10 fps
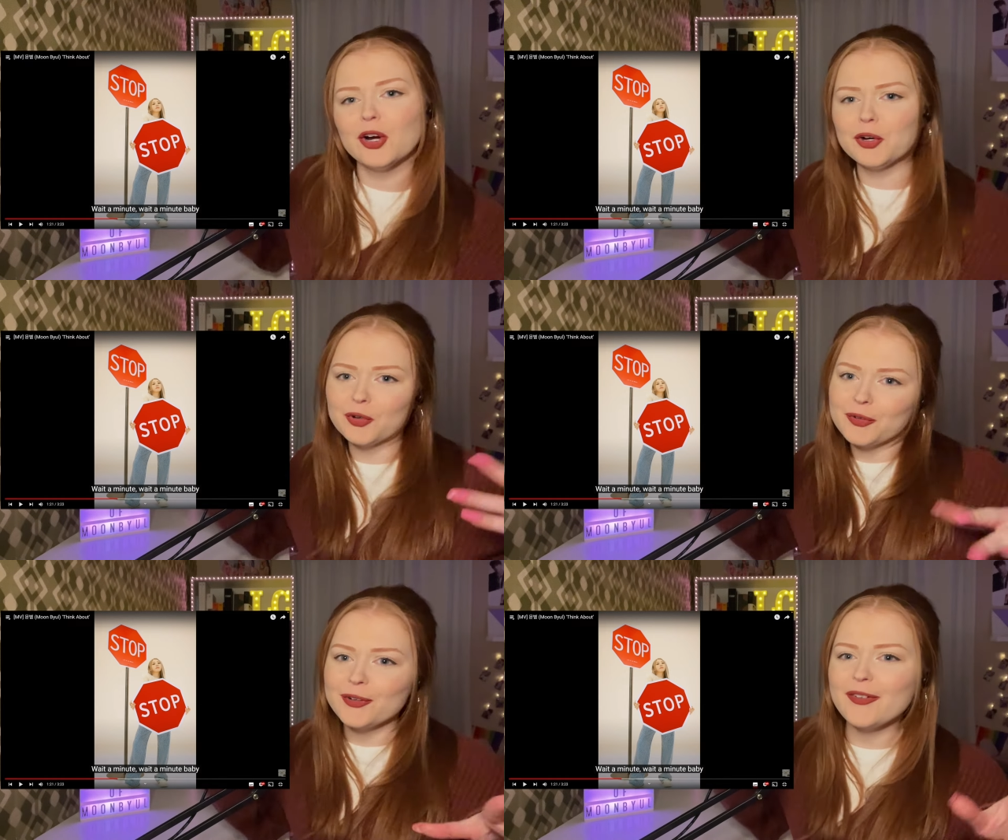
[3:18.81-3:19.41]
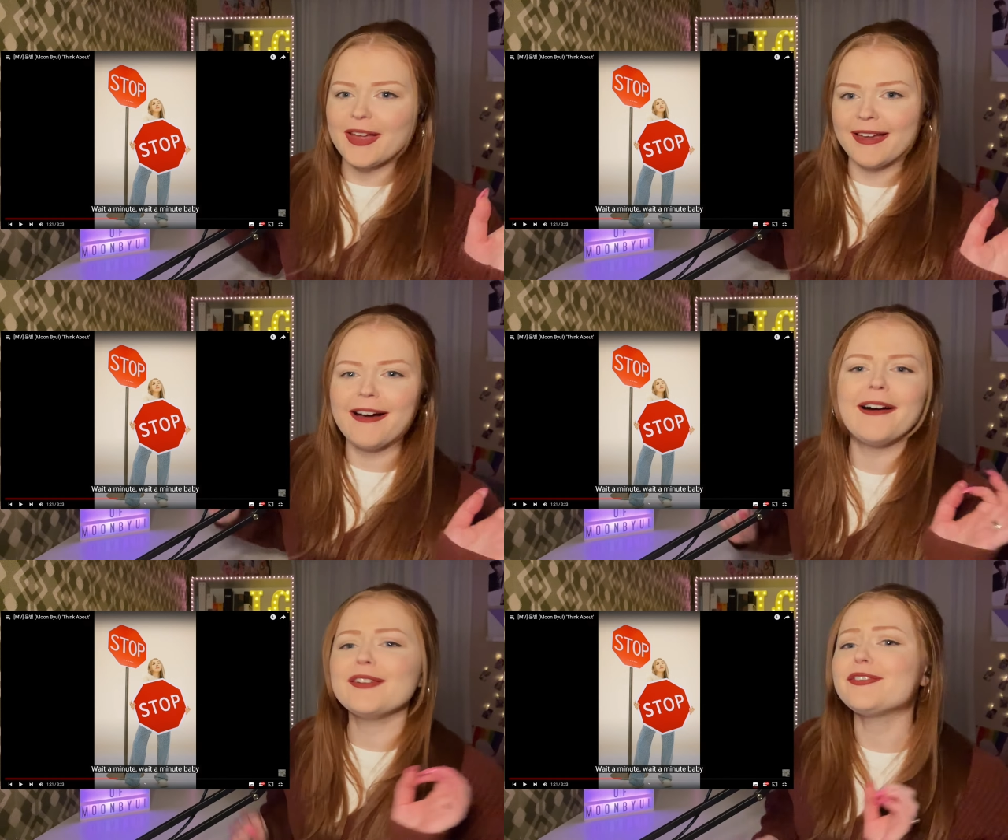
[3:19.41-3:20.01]
grooving
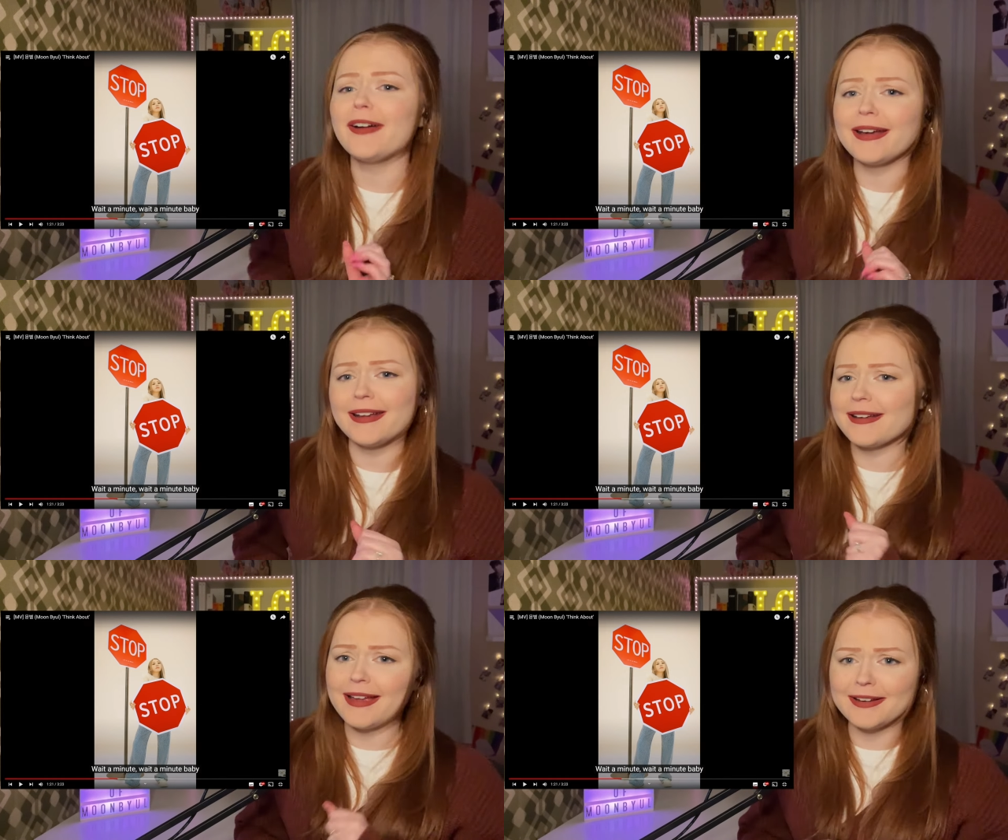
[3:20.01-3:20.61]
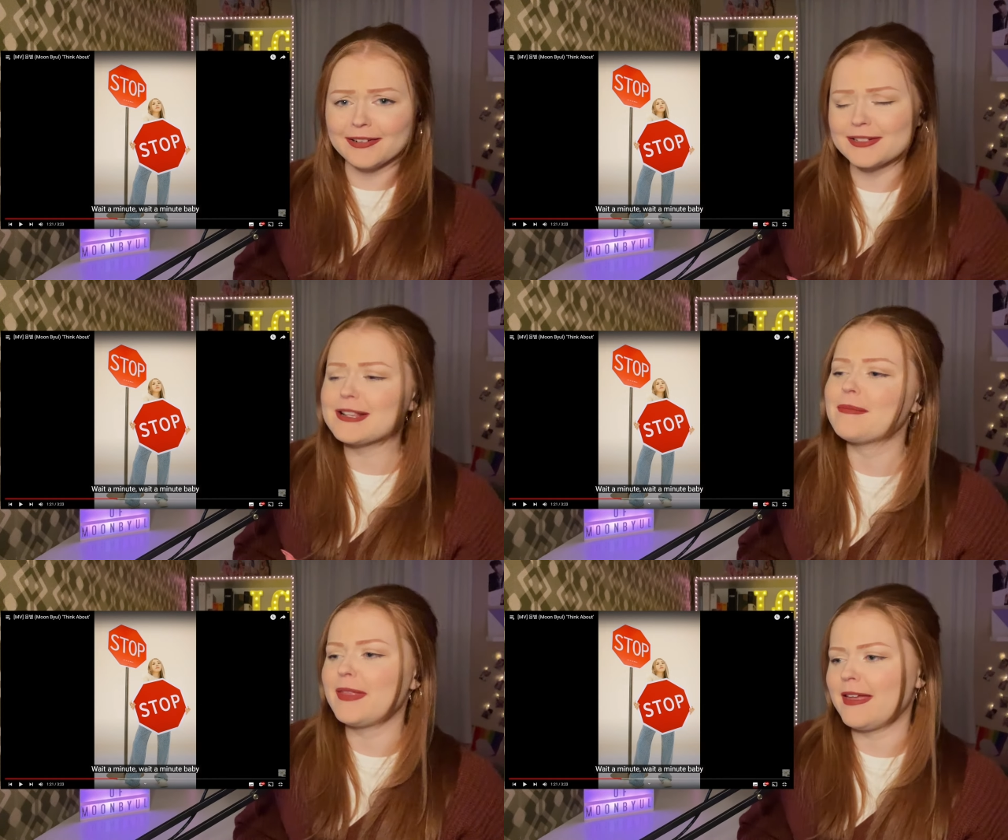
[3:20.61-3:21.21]
on a Friday night or
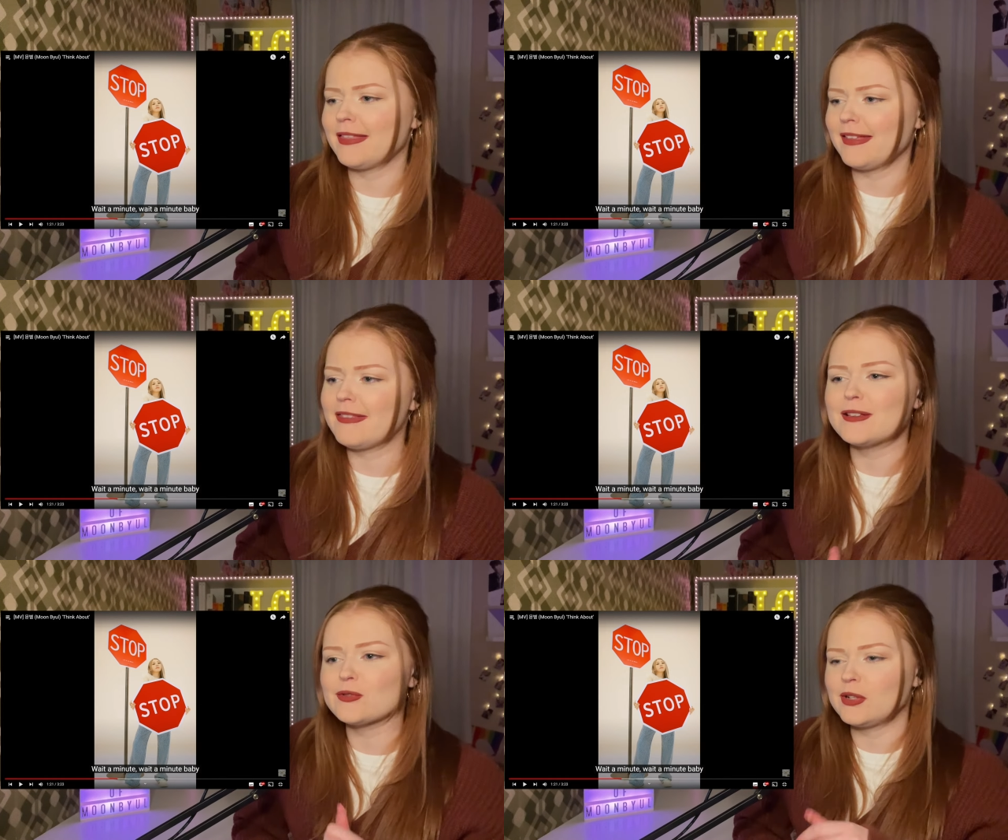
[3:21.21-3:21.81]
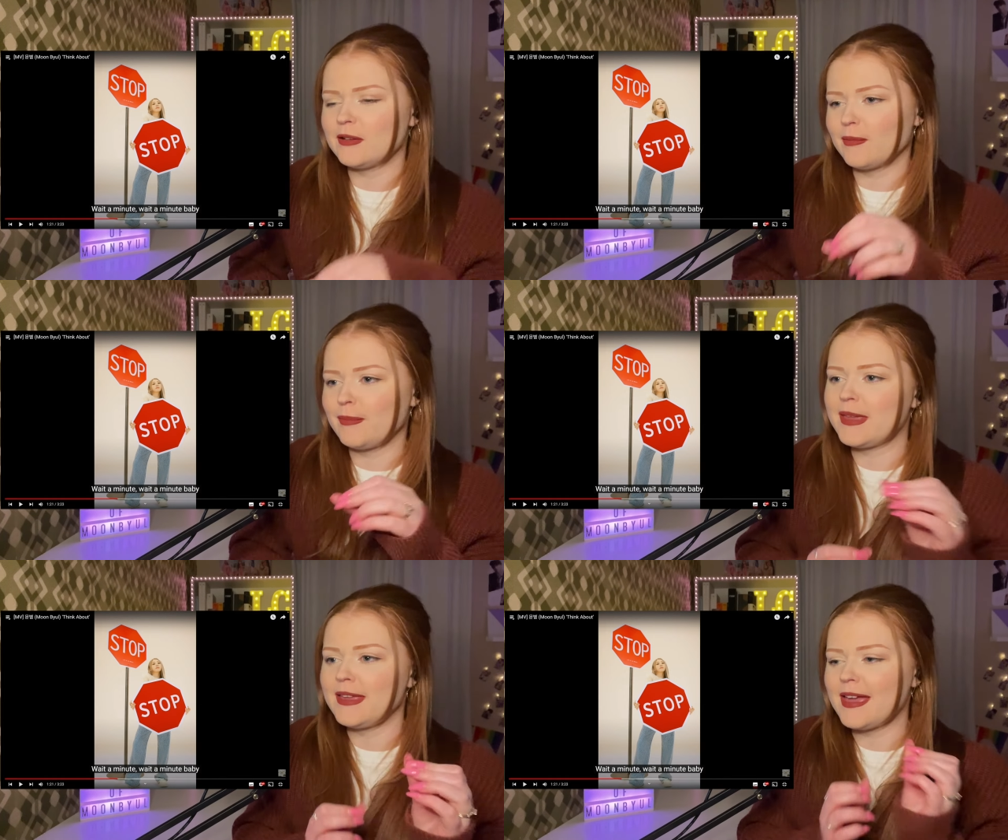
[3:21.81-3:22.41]
something, that this would
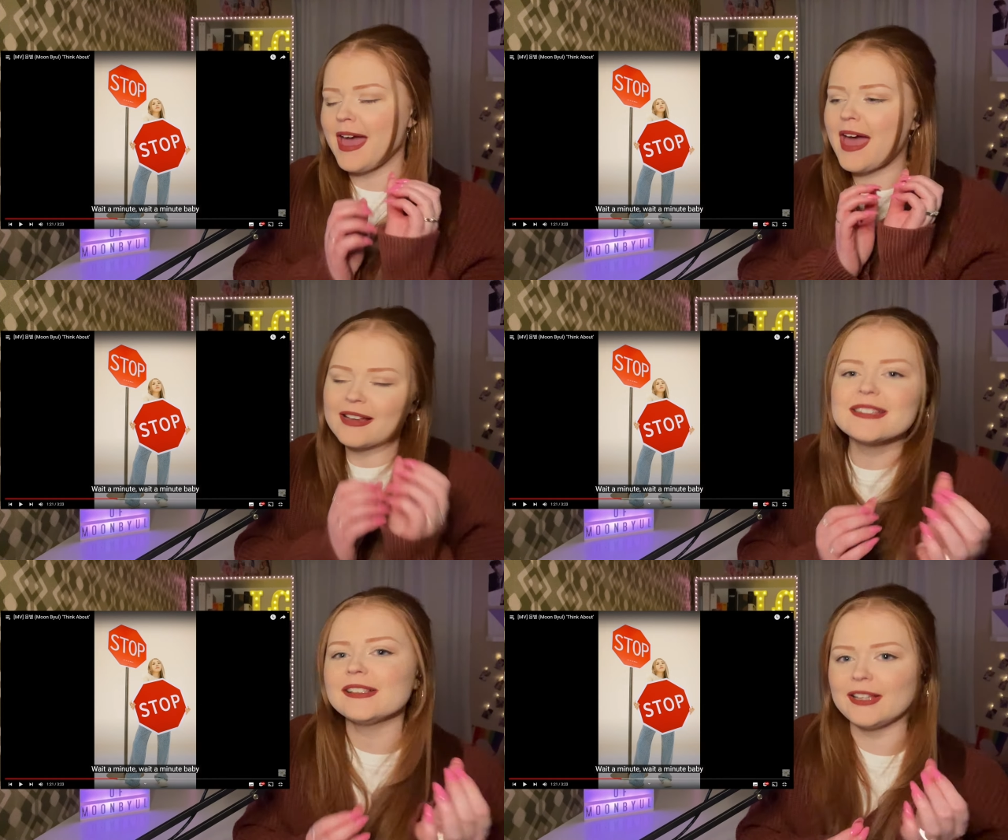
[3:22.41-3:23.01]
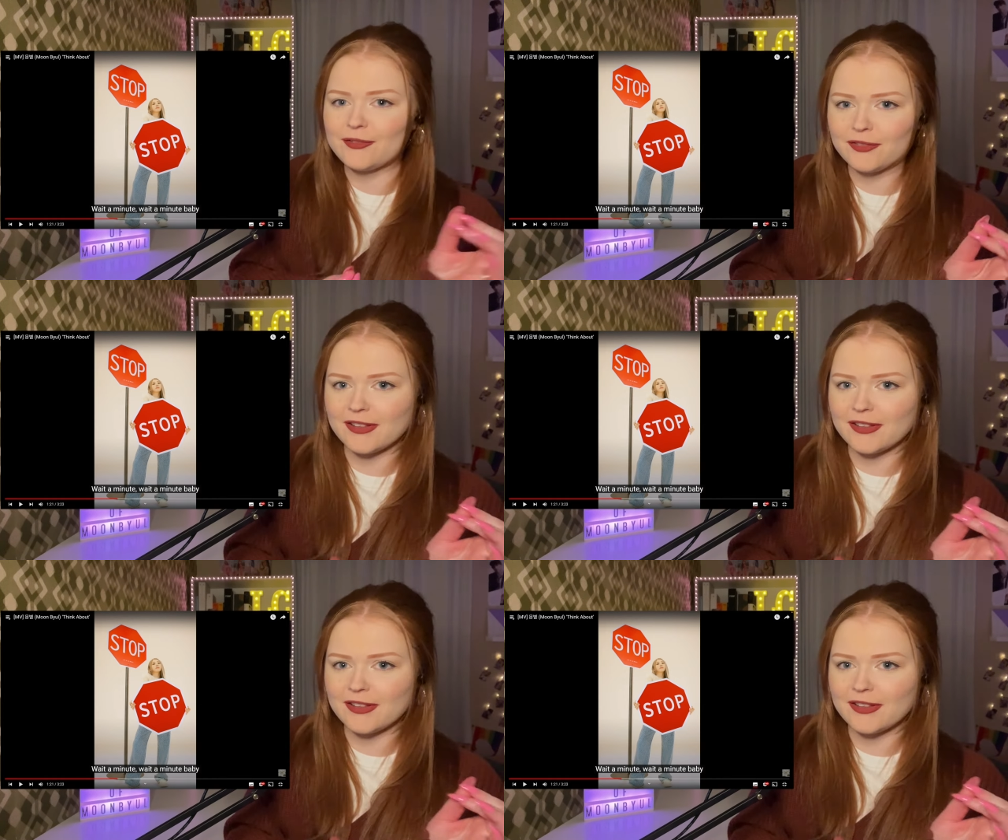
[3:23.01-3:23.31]
be excellent for